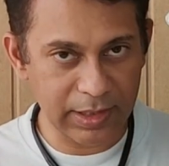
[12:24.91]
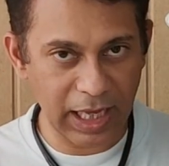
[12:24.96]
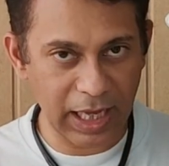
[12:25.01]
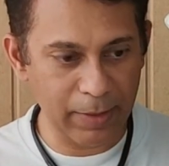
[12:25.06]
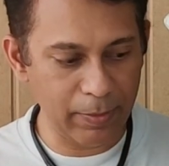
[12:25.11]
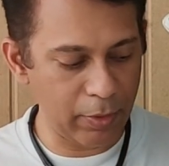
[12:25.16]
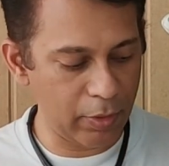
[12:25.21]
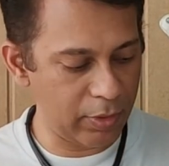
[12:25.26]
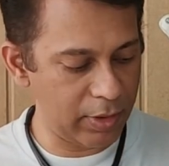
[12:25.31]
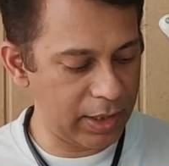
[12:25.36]

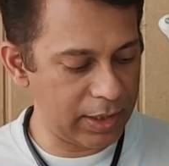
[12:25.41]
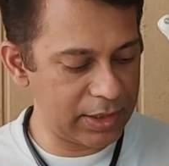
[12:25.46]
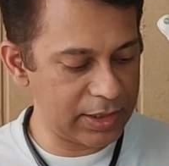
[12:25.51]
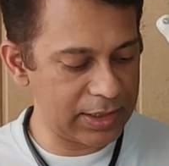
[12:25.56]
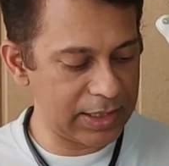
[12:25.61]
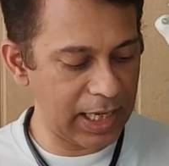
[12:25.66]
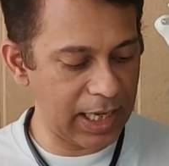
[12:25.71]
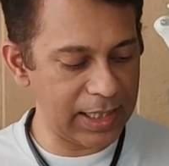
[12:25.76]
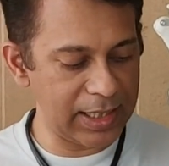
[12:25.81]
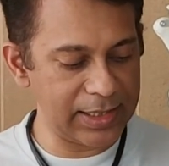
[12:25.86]
thigh bone,
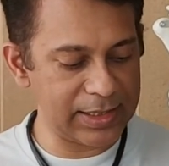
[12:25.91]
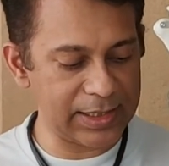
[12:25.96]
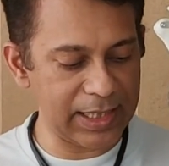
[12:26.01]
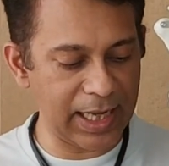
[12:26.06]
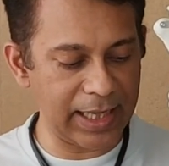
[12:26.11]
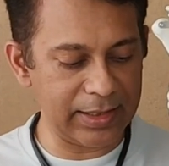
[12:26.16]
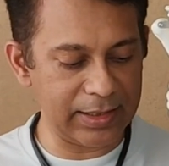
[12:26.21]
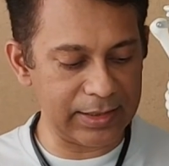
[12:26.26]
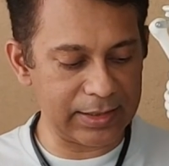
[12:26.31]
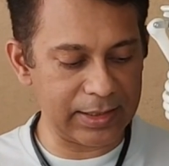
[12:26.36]
it's
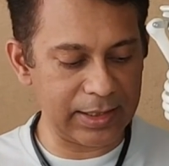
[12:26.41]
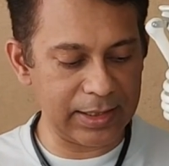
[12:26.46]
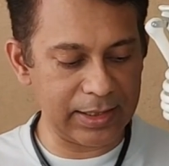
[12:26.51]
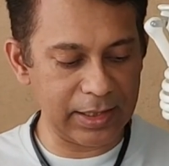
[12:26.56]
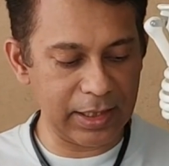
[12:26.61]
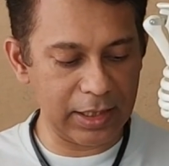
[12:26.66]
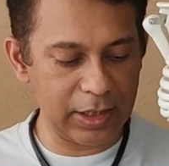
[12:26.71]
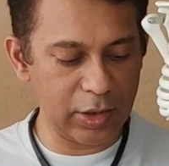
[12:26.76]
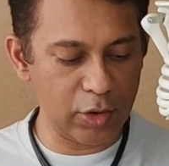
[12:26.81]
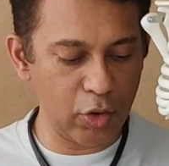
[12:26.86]
like this.
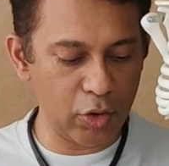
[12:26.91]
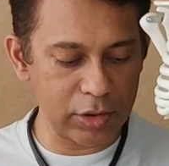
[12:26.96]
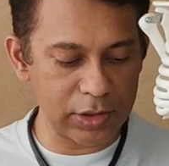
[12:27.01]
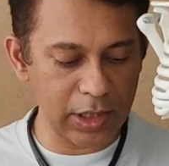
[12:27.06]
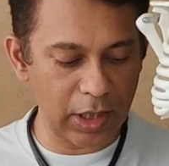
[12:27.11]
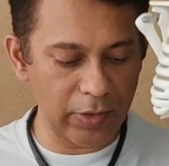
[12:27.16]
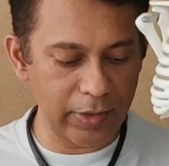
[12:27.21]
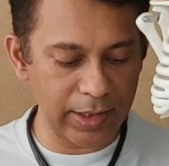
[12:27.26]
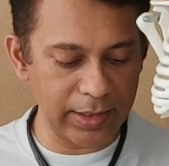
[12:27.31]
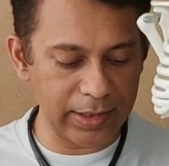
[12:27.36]
It
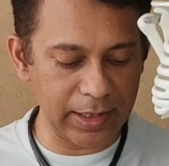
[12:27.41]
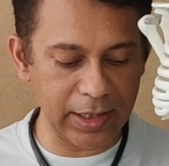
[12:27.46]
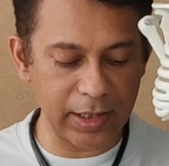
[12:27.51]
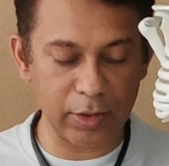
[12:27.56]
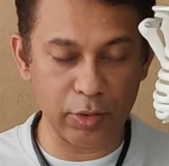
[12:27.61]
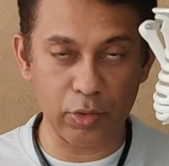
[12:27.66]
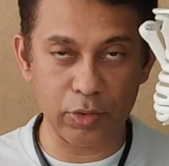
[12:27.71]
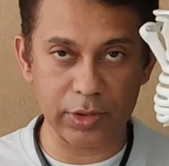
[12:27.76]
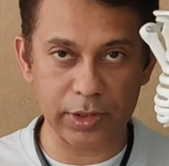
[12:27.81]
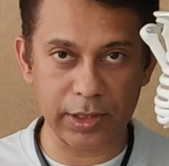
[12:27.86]
goes out and
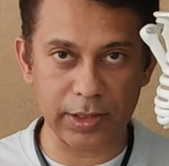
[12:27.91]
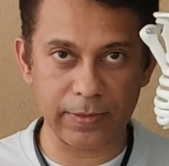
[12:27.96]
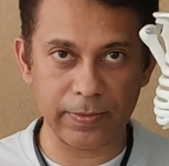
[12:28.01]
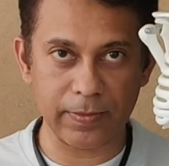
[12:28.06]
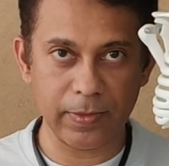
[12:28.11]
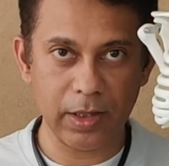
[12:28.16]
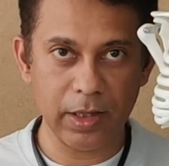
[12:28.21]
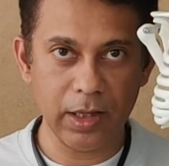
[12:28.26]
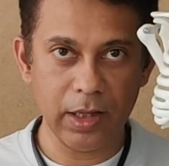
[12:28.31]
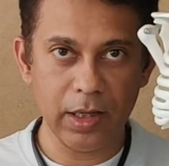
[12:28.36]
then goes
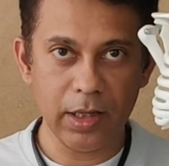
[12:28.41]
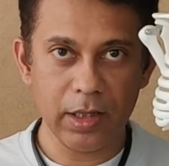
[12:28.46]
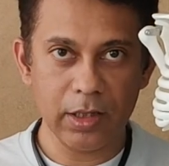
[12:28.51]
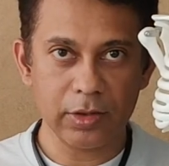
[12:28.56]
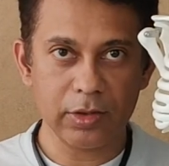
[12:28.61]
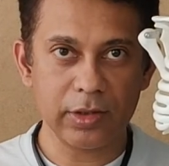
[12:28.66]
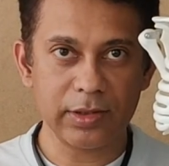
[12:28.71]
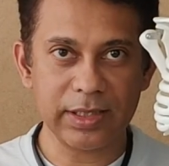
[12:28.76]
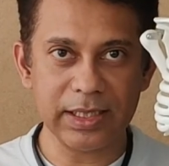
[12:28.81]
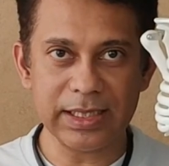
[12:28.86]
in.
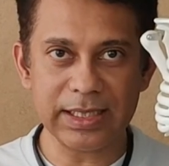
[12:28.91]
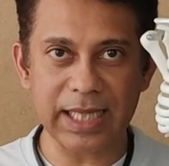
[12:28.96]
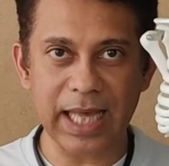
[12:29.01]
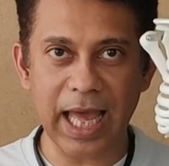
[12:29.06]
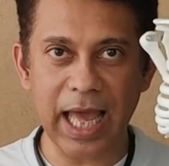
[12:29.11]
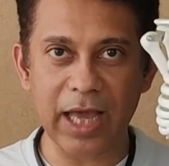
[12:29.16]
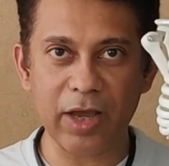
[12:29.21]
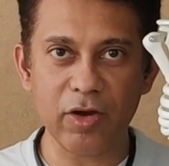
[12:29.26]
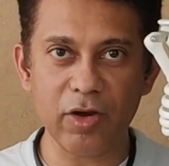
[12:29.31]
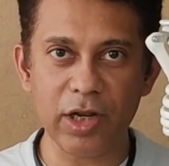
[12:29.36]
So this
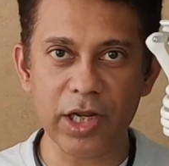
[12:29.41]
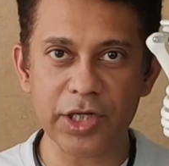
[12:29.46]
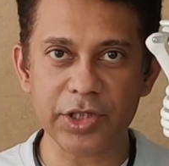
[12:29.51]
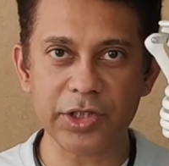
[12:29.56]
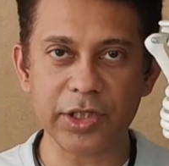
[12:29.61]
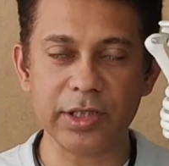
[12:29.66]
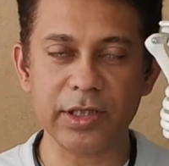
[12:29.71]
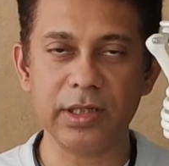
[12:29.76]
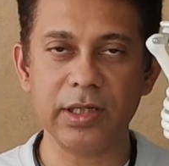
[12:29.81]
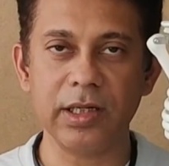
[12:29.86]

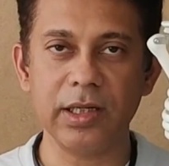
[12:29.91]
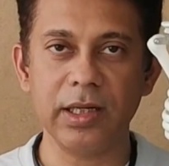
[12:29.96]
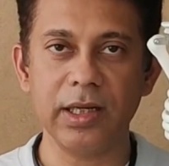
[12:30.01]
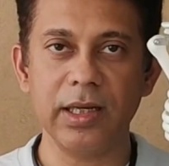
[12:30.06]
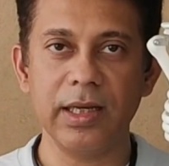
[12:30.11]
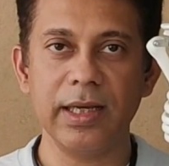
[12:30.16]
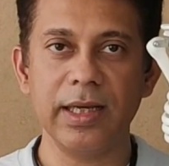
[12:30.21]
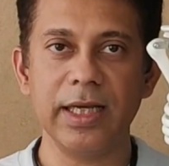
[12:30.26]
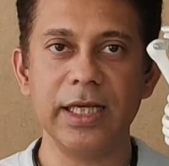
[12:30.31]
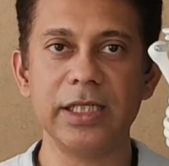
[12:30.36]
angulation
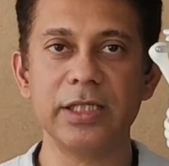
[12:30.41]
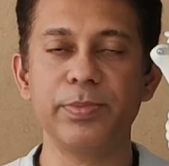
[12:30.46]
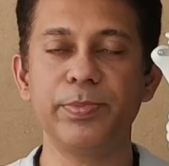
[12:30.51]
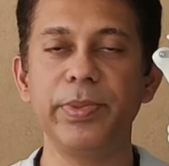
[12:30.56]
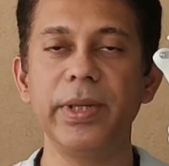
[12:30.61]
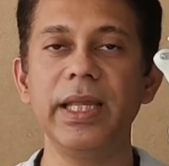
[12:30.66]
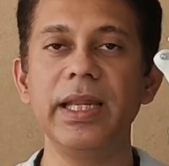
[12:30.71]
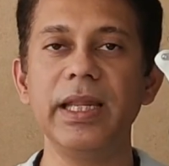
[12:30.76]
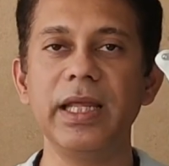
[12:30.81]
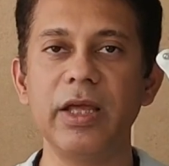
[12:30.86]
is
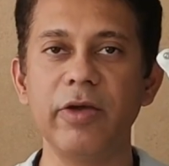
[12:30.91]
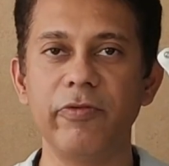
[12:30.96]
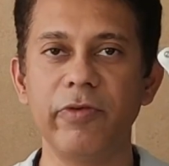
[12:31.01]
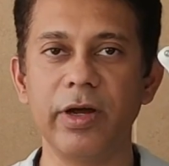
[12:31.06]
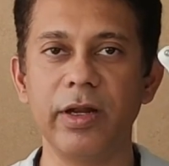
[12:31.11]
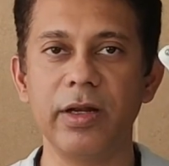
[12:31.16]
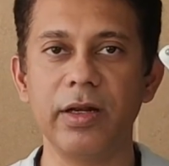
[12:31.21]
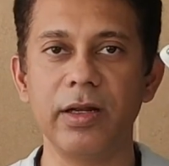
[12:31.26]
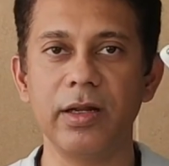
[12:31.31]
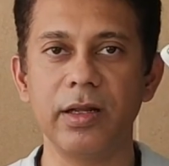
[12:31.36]
being
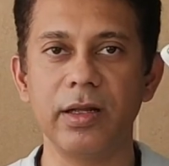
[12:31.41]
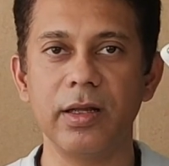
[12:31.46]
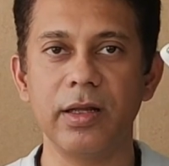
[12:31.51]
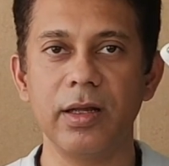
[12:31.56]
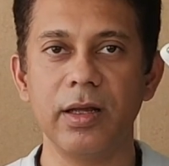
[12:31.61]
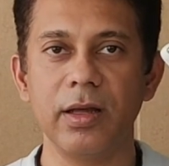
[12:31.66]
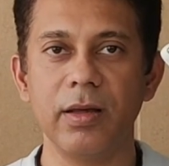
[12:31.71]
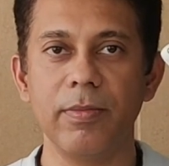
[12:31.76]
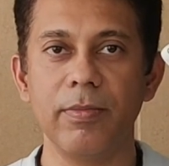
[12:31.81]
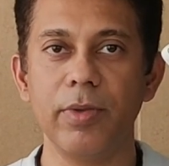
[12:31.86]
given
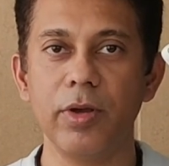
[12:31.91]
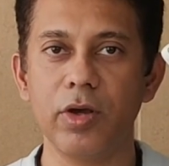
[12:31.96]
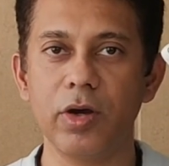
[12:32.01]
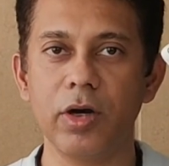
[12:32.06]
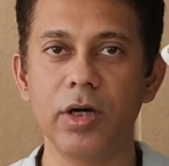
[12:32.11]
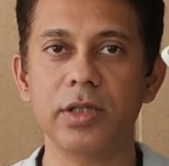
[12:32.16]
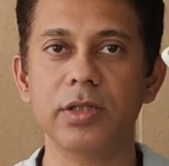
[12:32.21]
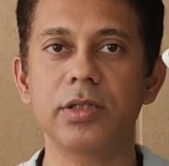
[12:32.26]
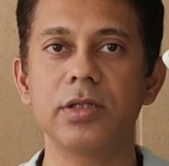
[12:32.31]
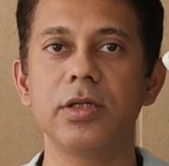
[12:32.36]

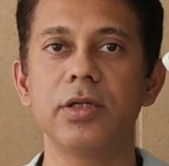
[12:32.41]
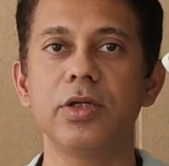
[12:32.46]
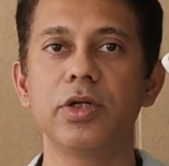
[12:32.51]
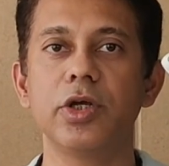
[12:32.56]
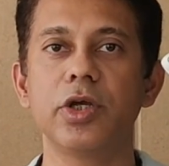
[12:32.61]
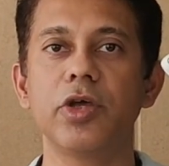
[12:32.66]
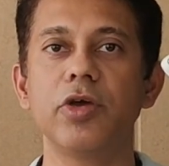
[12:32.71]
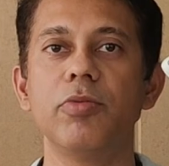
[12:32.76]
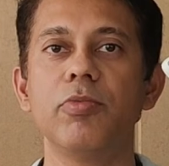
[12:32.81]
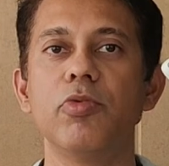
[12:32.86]
because
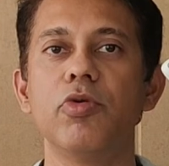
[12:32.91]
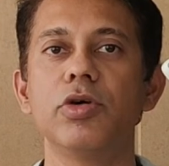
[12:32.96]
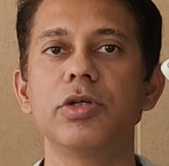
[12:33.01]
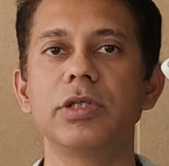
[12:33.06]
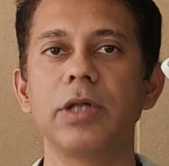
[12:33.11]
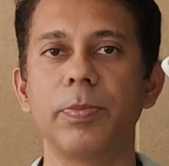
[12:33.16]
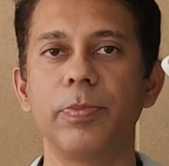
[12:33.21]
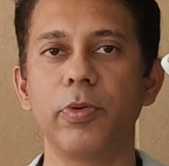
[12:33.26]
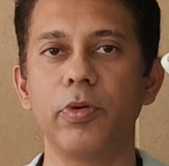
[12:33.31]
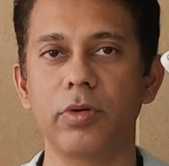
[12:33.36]
to give more
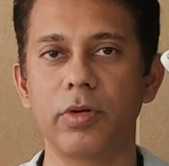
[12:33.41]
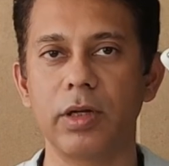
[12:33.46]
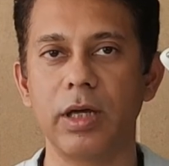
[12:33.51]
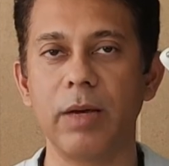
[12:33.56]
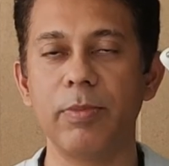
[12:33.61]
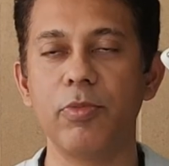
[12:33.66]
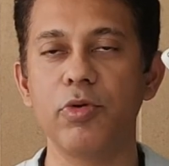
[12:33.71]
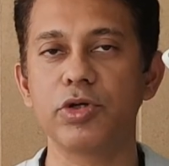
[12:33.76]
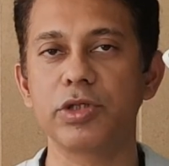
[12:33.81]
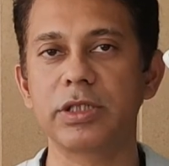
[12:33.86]
support
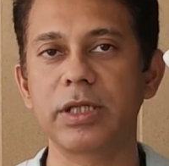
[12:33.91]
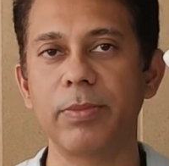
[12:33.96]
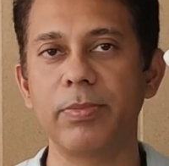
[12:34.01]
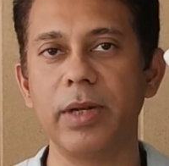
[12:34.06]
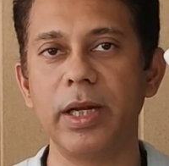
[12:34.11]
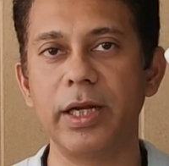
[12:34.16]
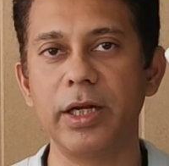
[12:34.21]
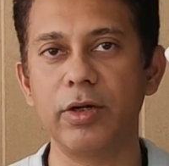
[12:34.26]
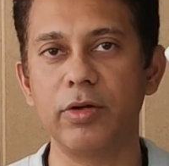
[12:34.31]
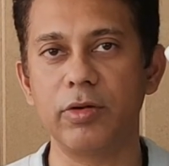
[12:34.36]
and more
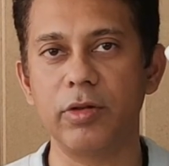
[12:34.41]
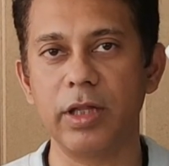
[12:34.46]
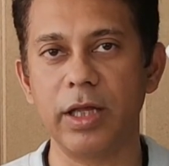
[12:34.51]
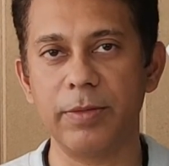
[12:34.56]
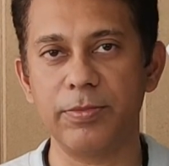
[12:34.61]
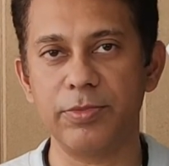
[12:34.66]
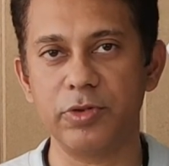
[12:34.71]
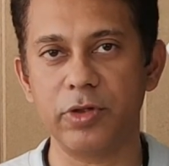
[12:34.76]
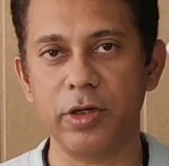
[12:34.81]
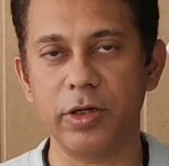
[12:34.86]
stability to the
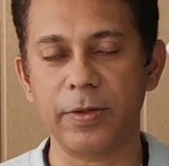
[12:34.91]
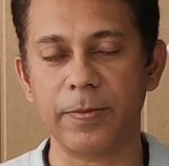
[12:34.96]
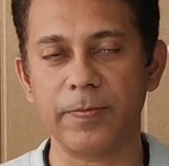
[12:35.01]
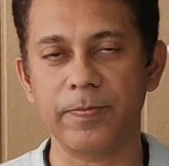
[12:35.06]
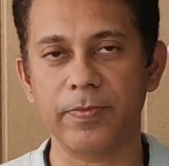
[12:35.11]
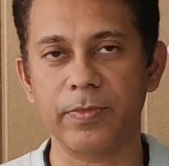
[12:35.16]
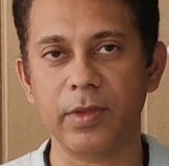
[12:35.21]
hip joint.